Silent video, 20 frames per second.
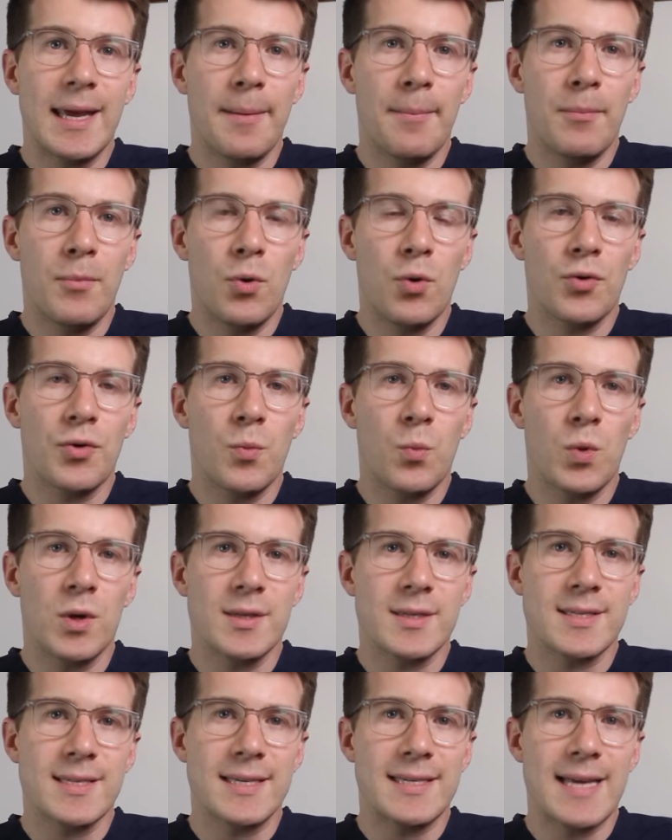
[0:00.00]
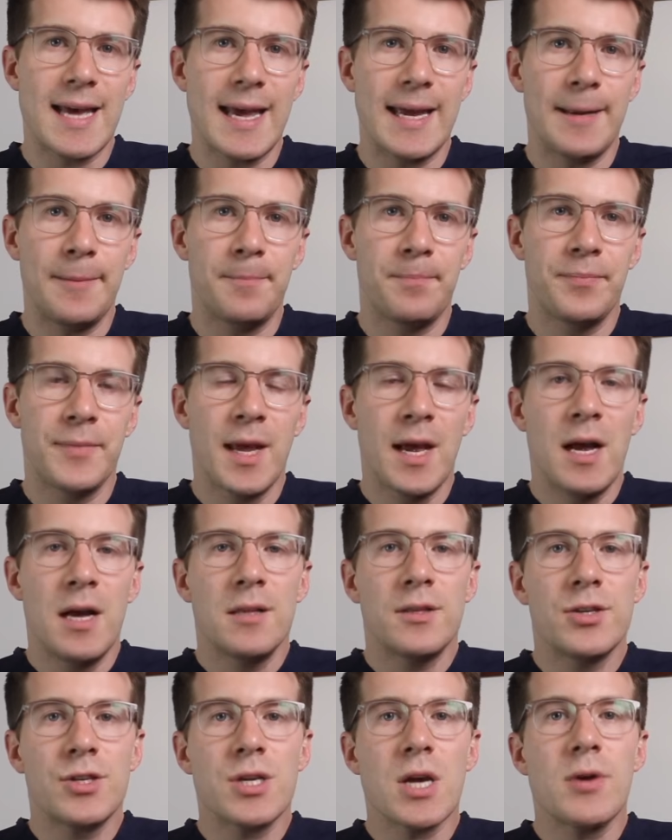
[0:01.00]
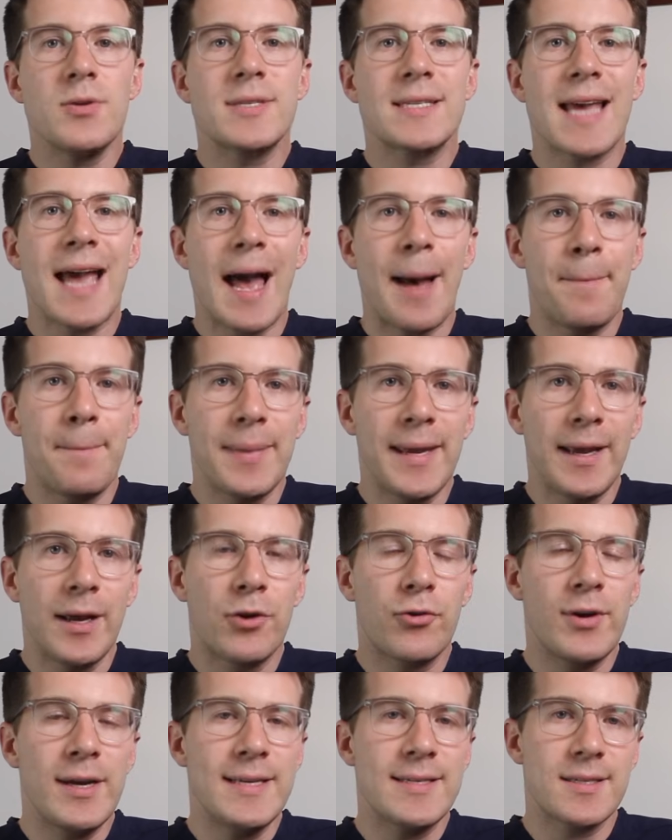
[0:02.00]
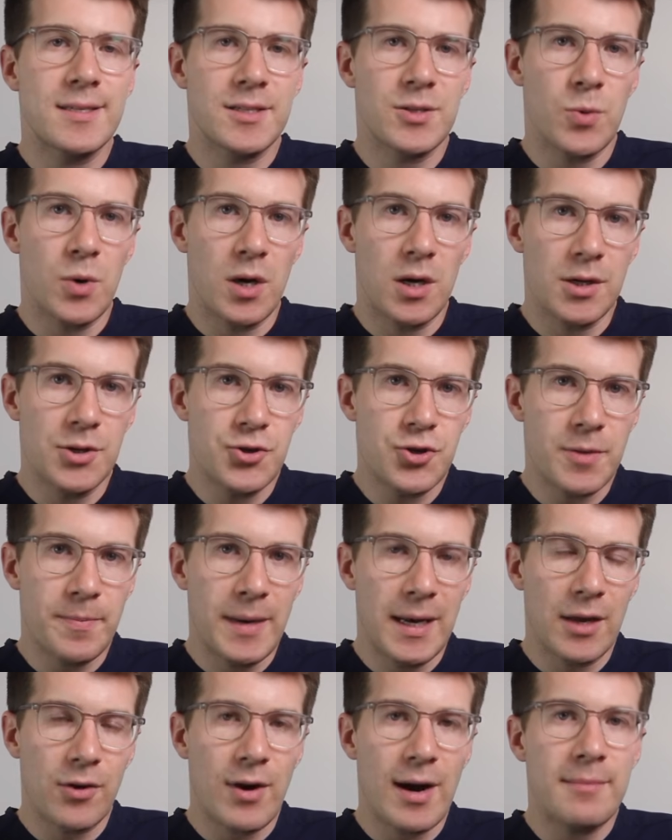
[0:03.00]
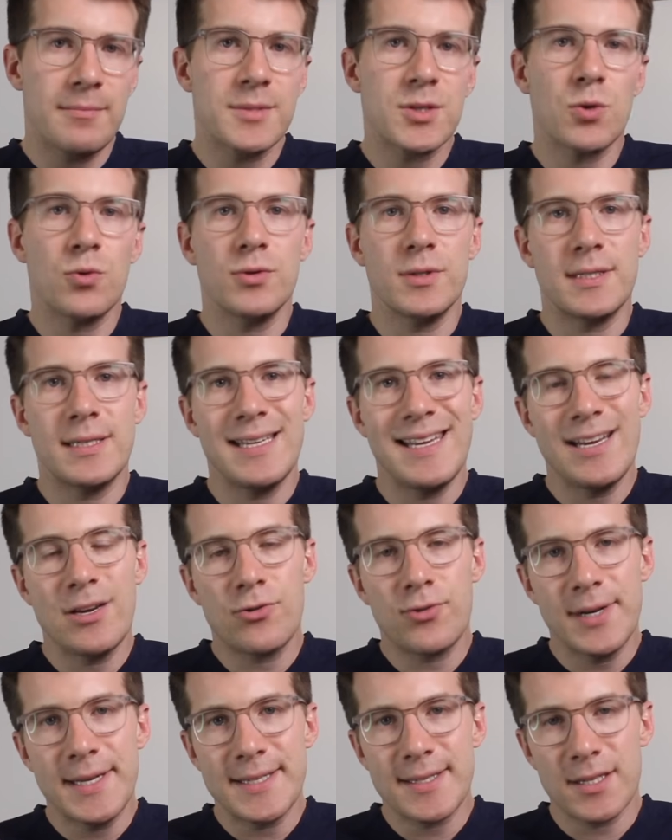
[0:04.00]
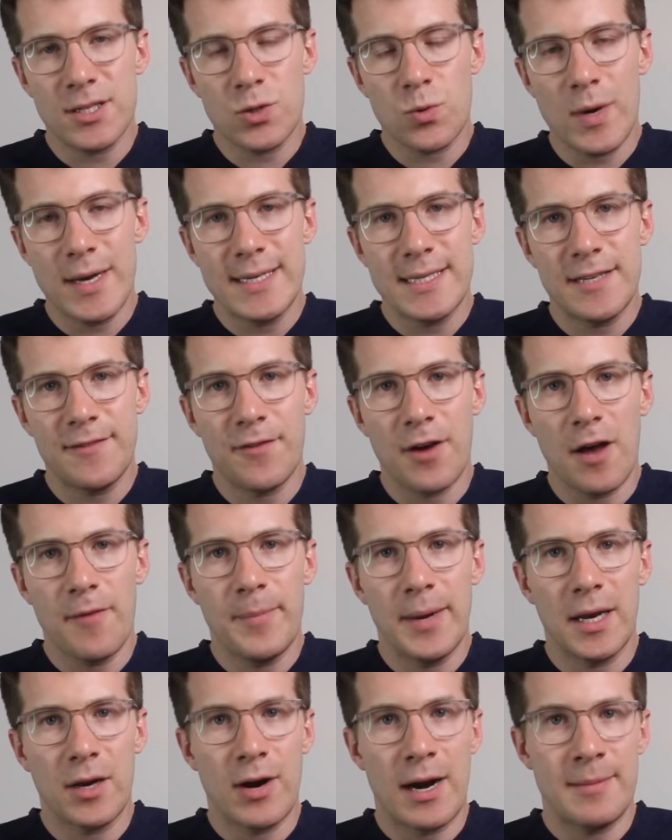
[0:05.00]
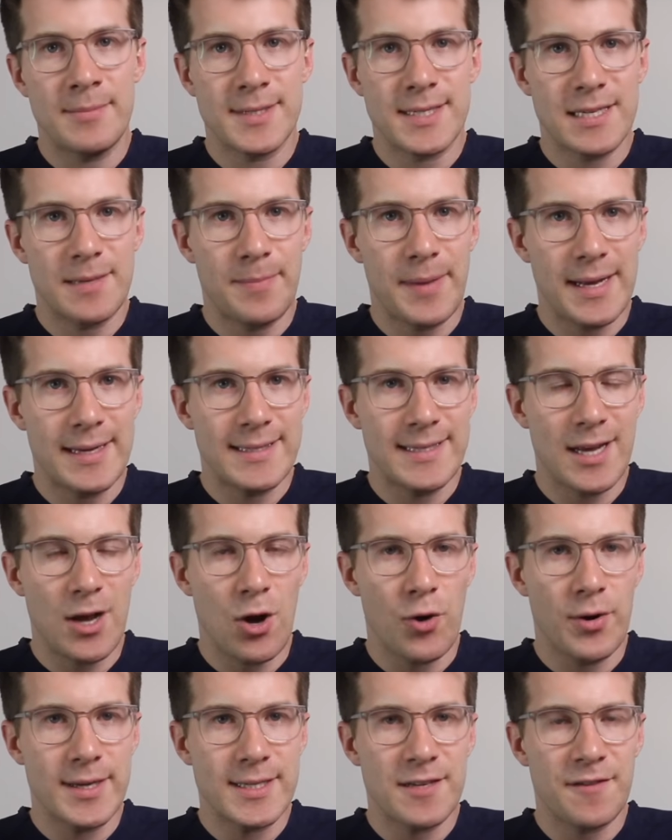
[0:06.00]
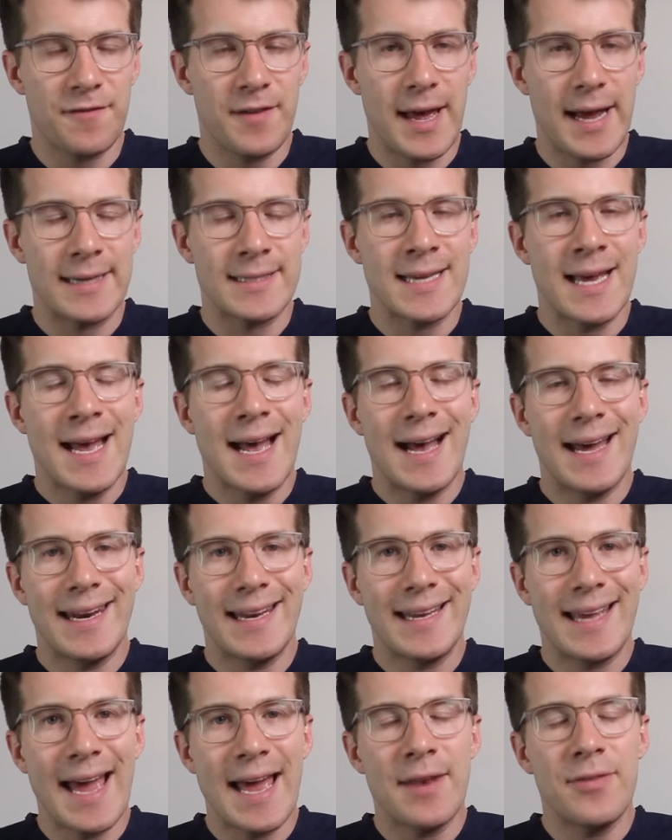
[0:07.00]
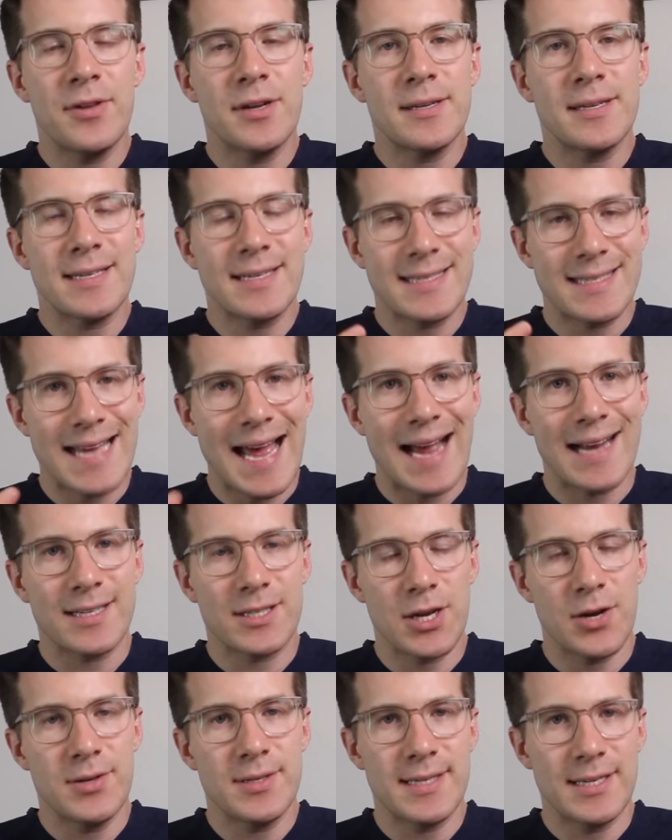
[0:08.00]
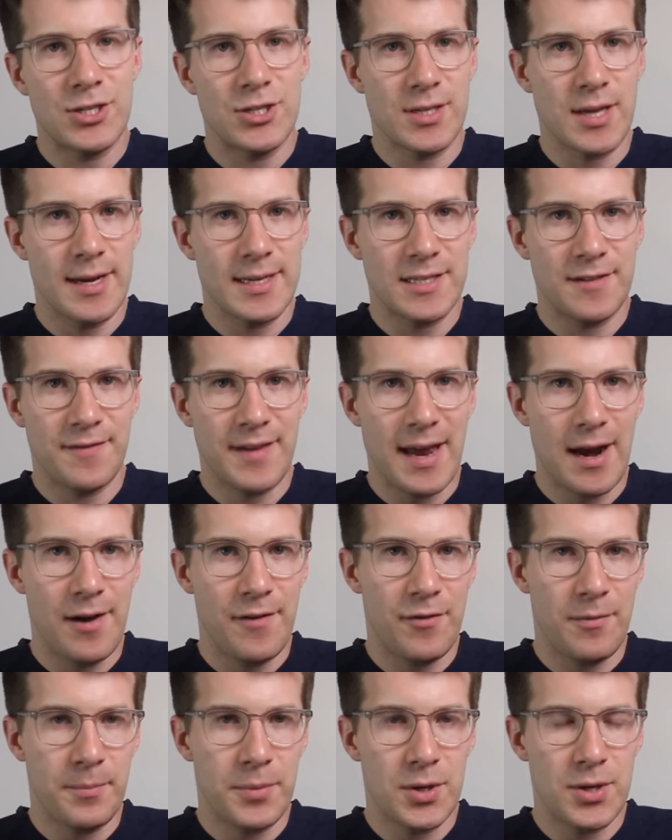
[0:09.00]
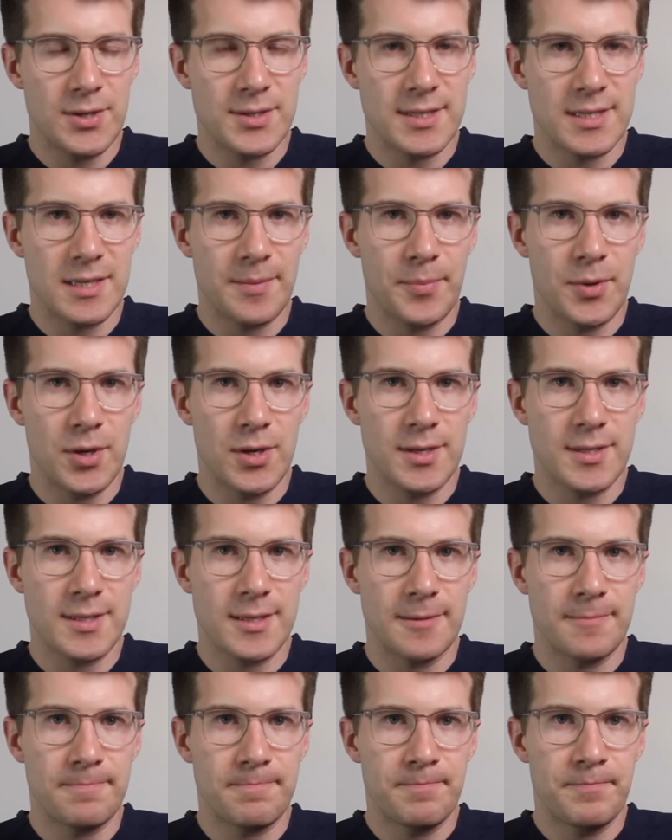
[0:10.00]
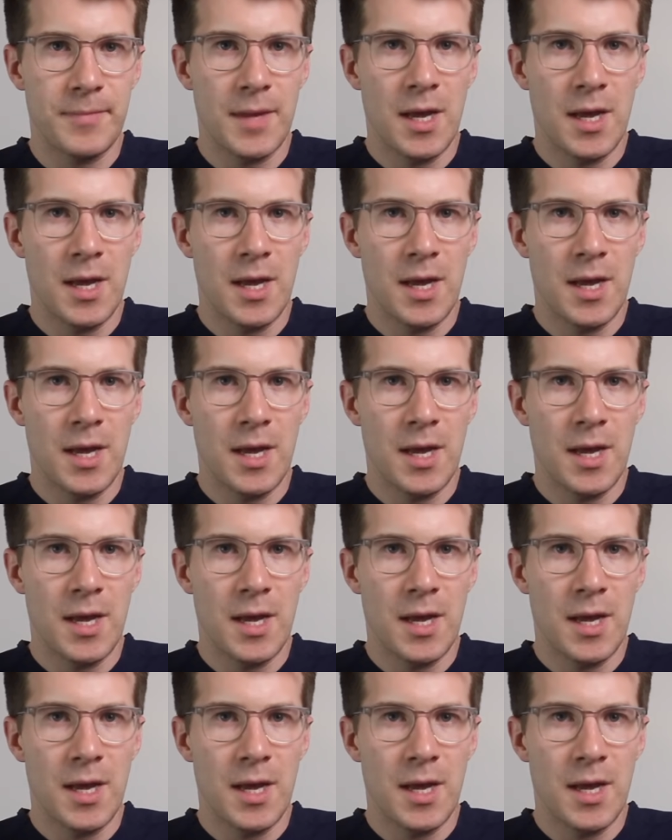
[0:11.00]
it more than once a day. The dose can be increased to 100 milligrams or decreased to 25 milligrams depending on its effect. And again, the exact dosage is going to vary from person to person.